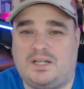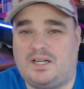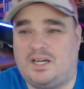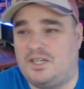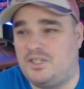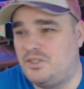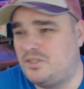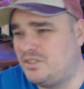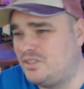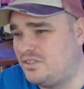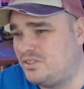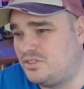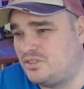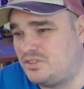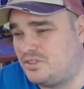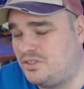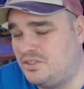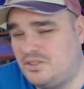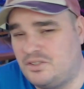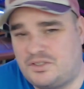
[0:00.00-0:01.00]
You
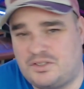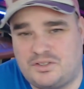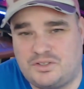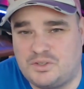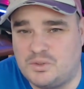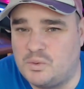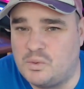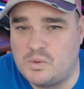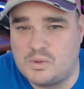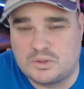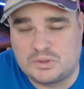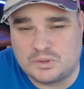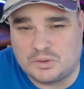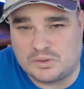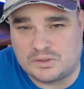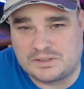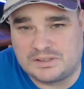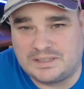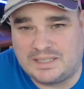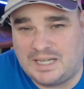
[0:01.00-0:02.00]
can do all
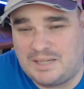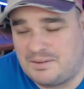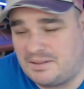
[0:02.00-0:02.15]
sorts in the game.